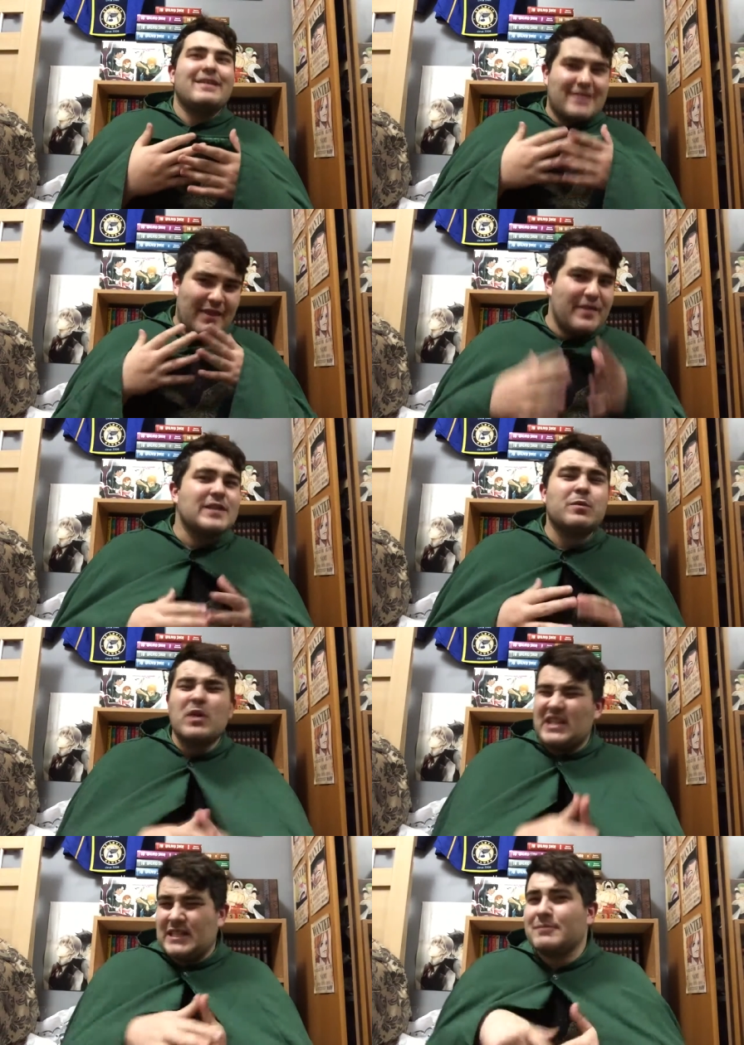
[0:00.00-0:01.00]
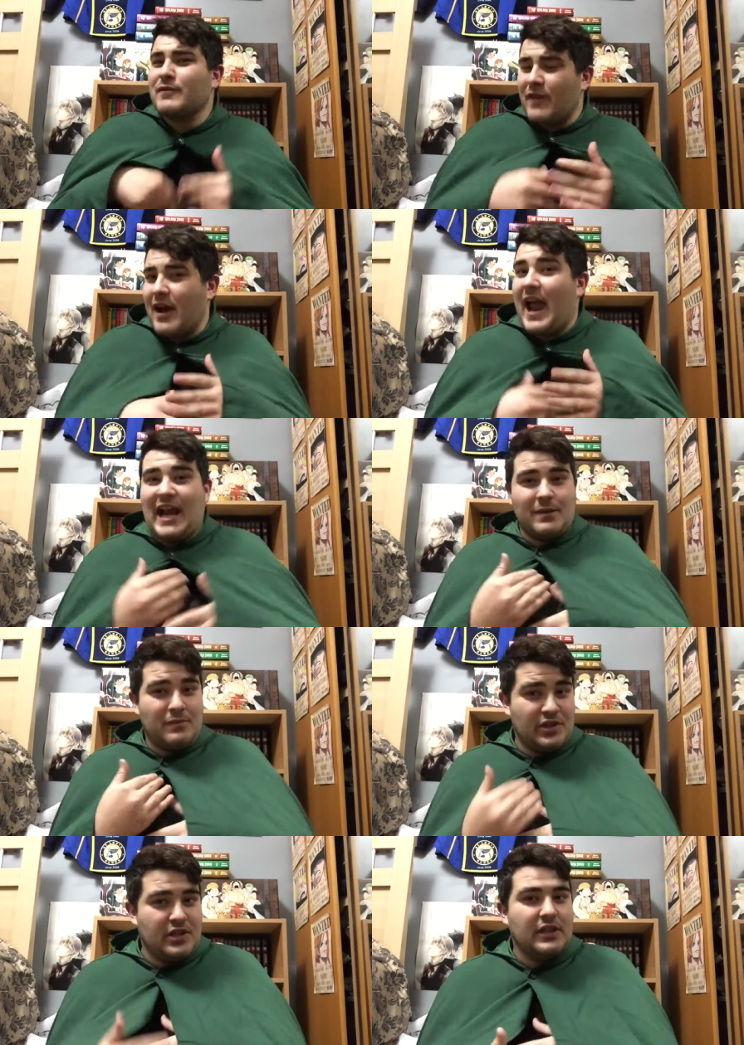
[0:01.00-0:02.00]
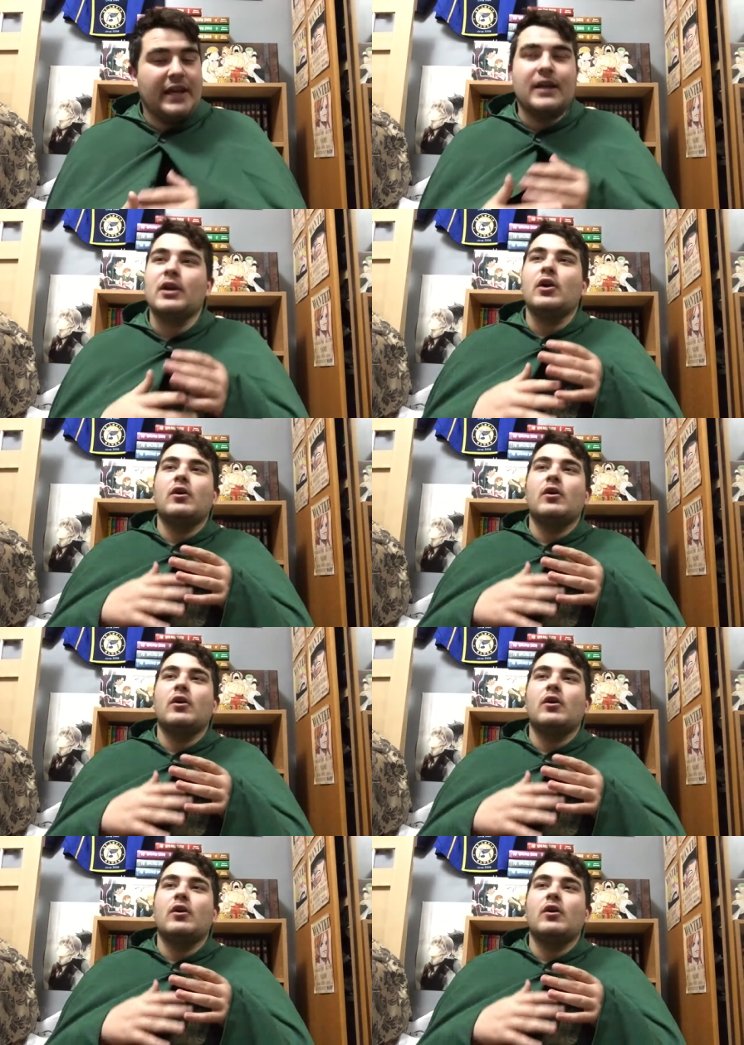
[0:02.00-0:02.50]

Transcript: that this one is going to be very expedition-like,